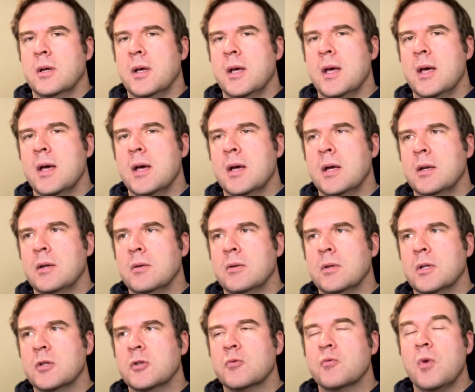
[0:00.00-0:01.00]
and
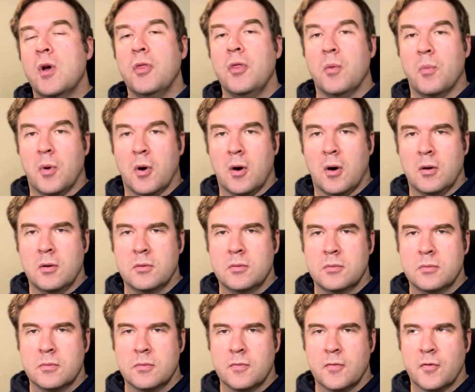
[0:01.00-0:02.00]
let's run the ball
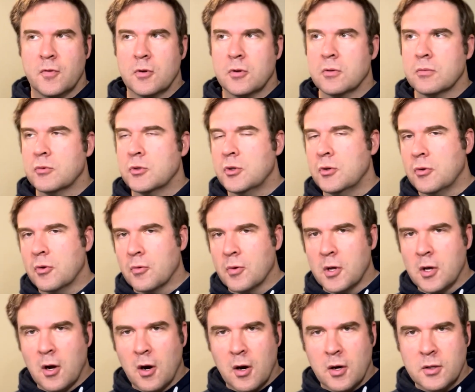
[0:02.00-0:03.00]
for
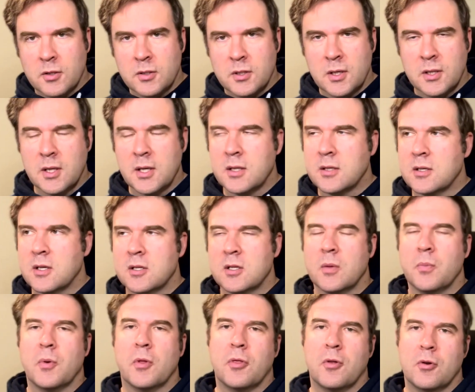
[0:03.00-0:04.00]
2-3 yards. And that sets
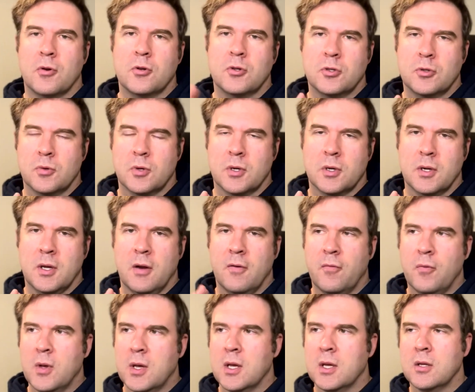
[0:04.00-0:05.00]
up a third and short. And
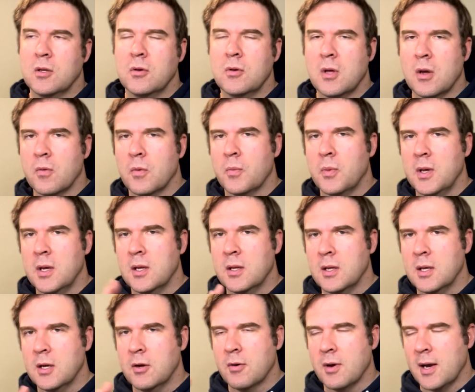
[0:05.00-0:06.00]
if we can do that
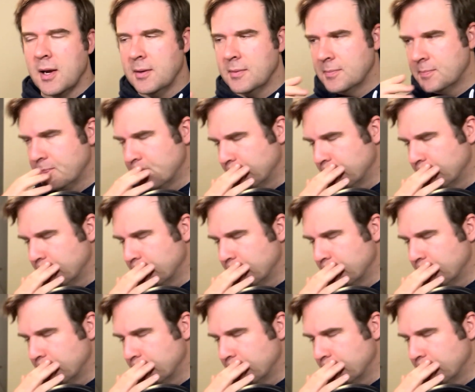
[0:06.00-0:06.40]
repeatedly, great.